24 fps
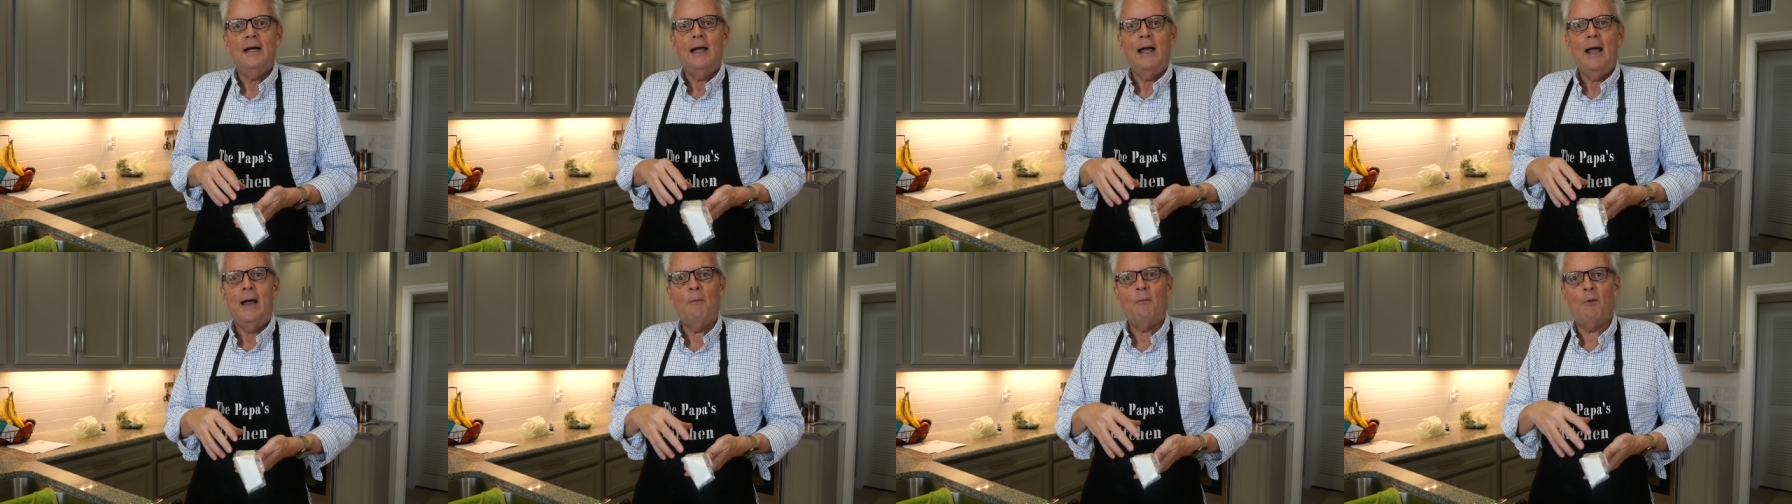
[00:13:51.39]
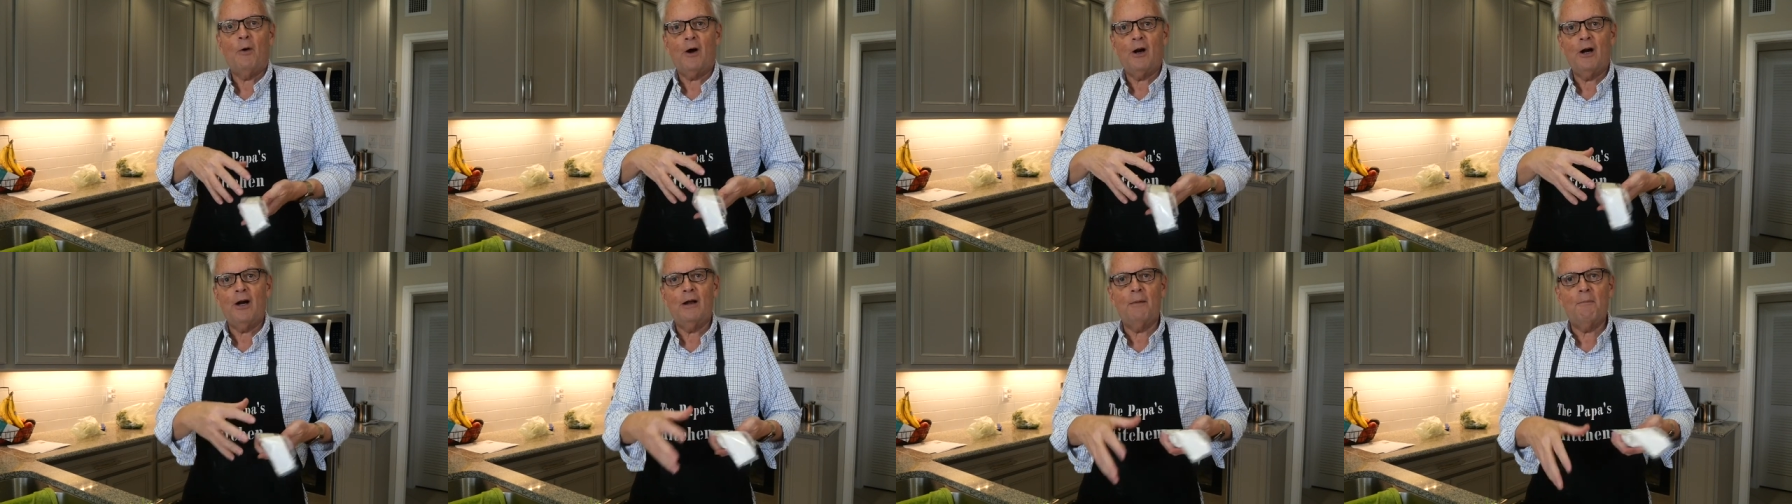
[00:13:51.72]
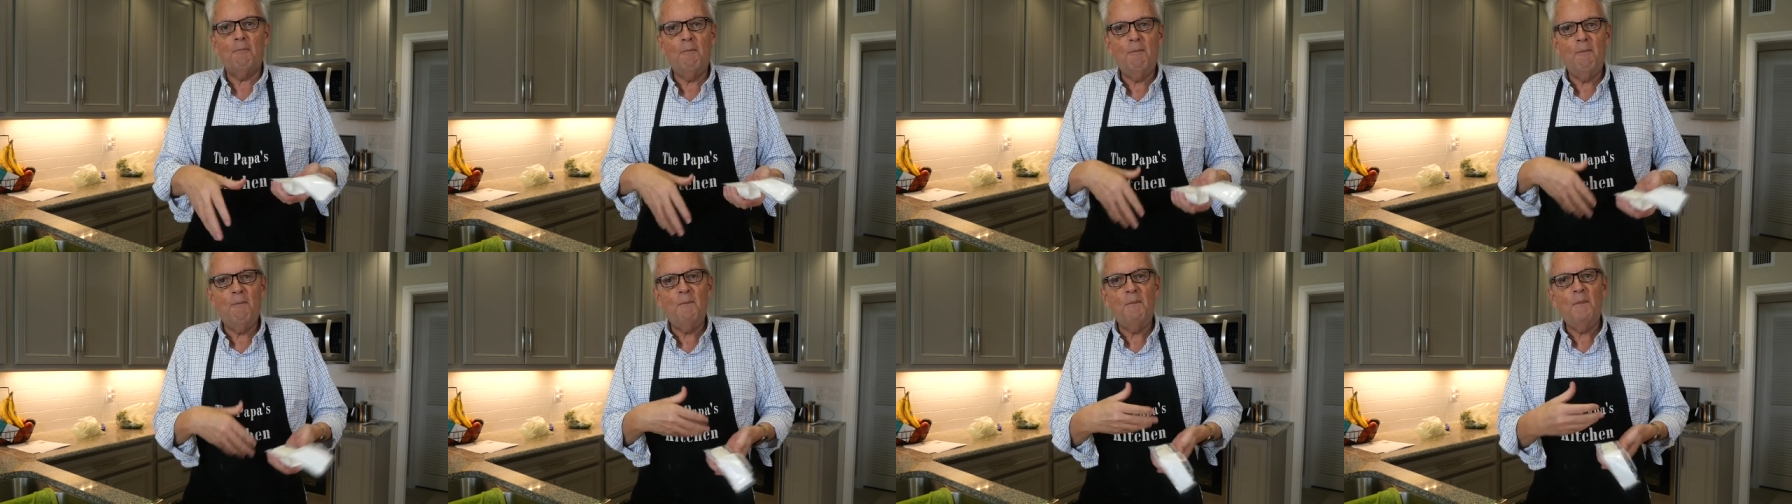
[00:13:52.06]
and we're going to
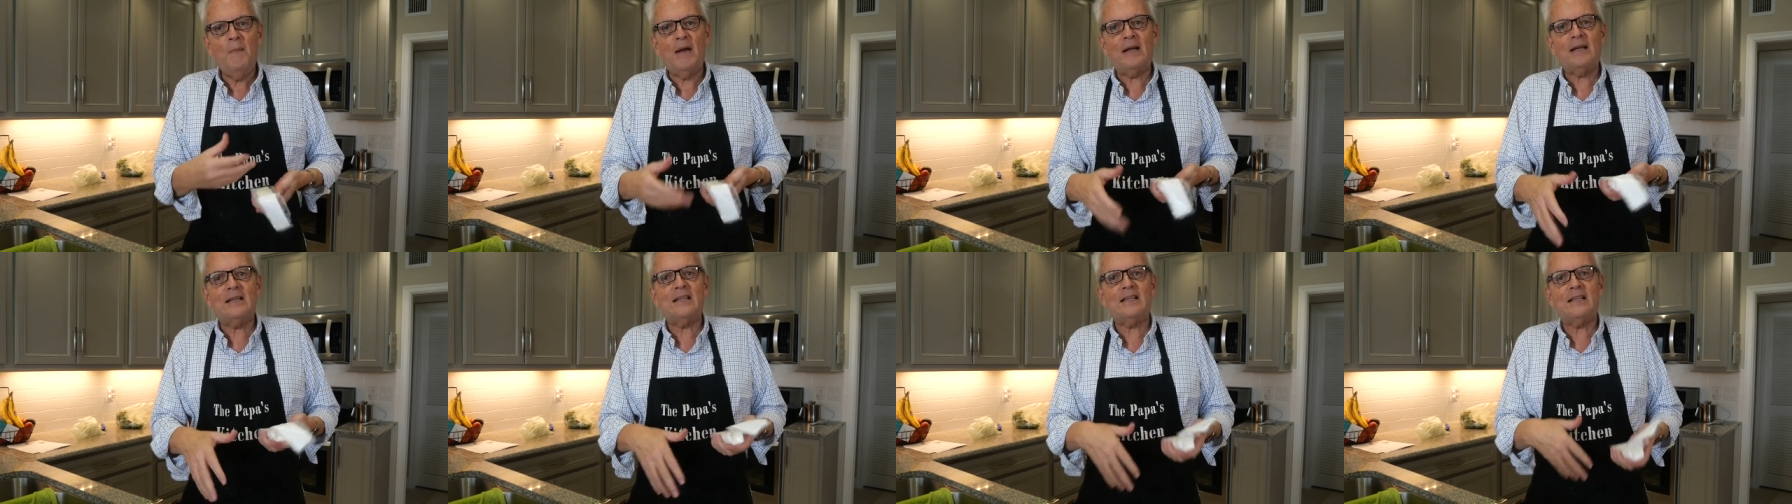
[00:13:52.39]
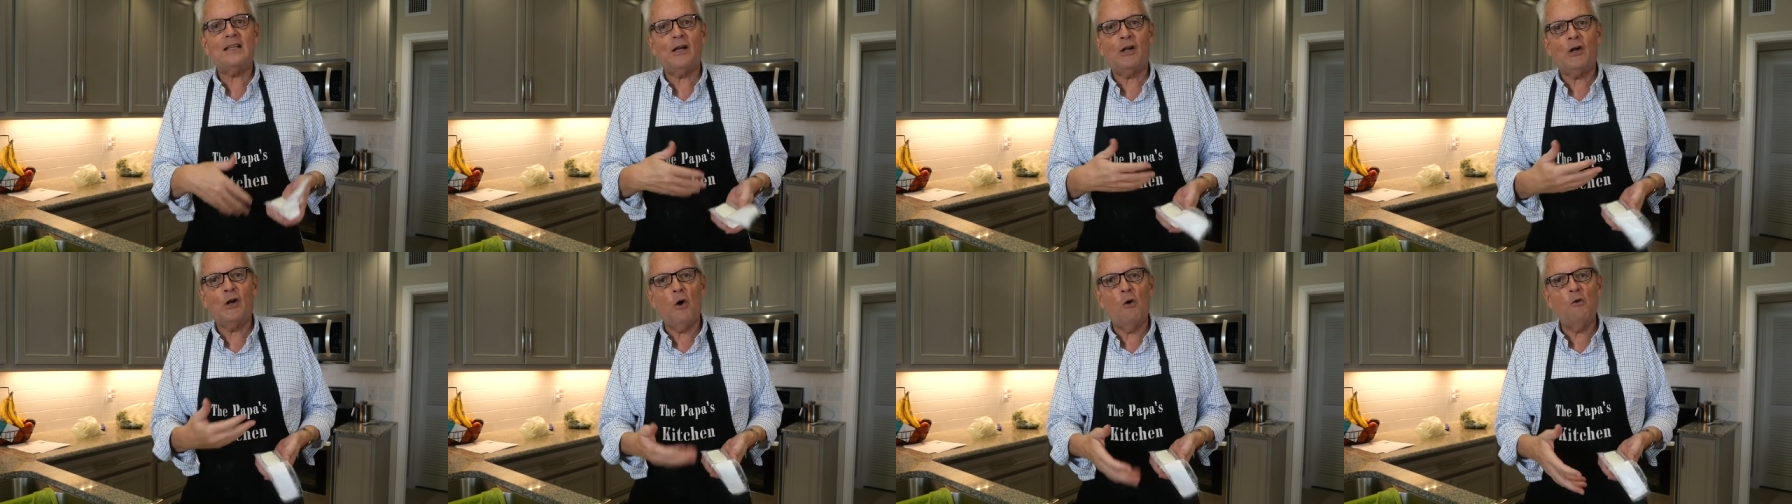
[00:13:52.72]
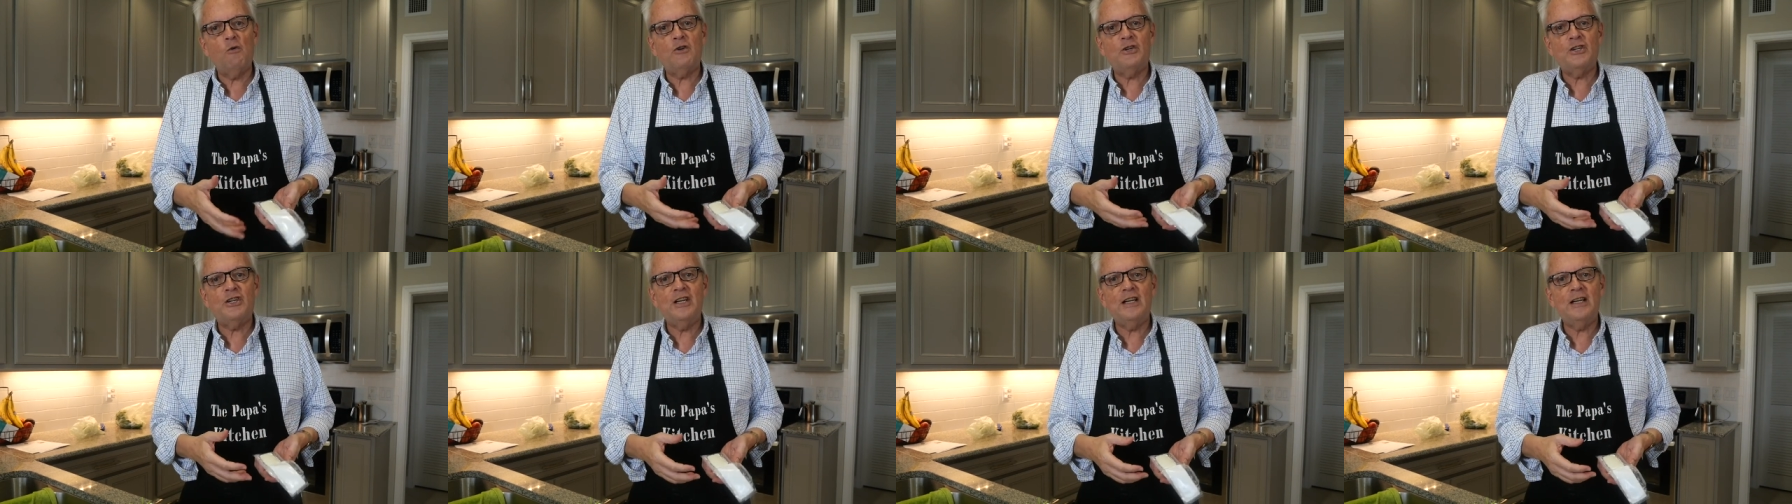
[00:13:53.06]
mix the
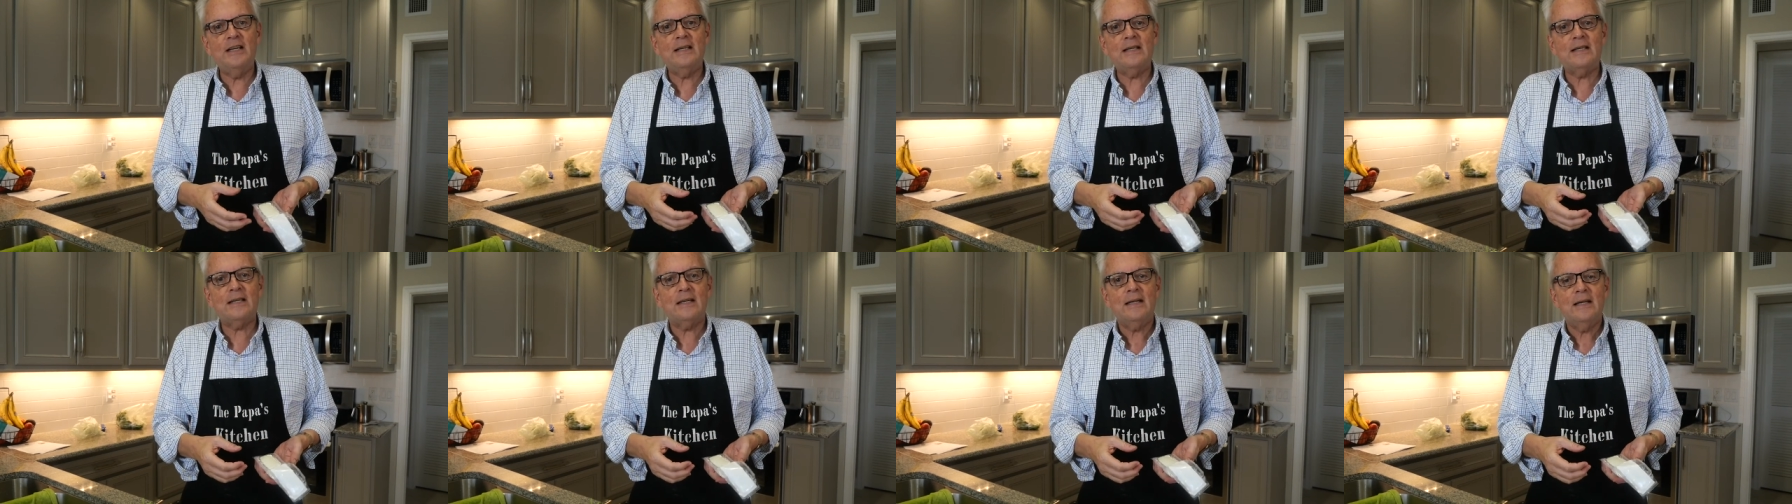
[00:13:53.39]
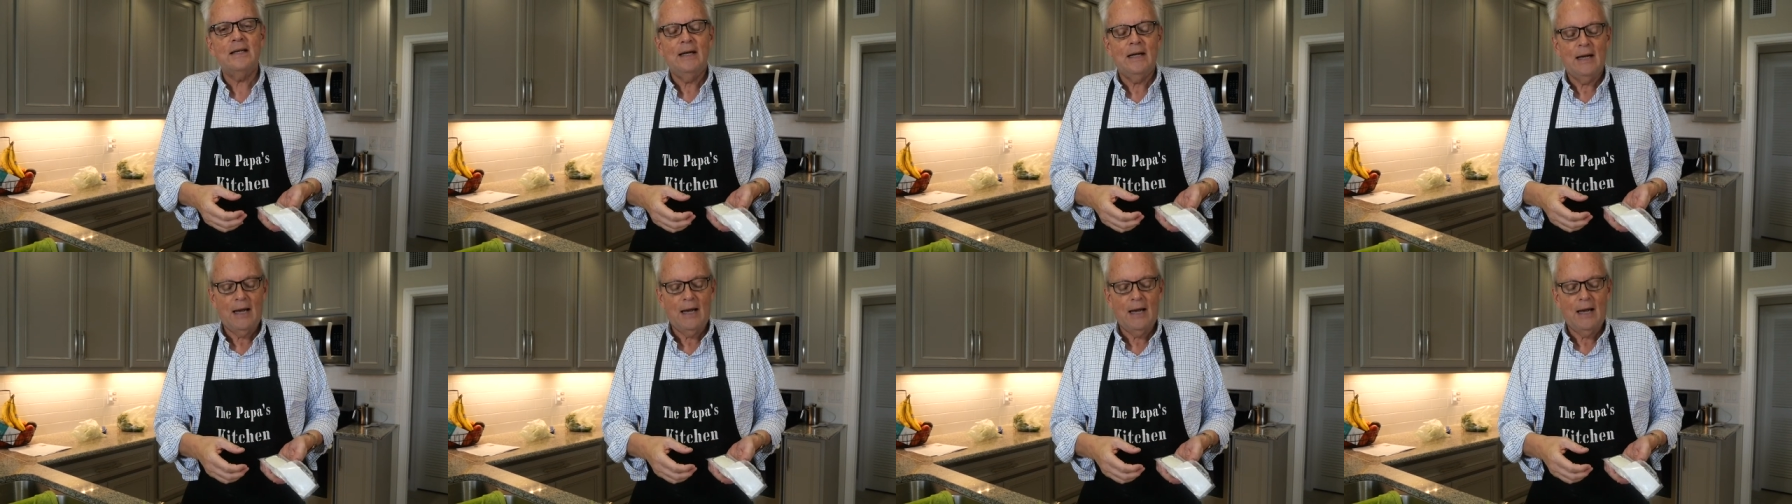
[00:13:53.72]
goat cheese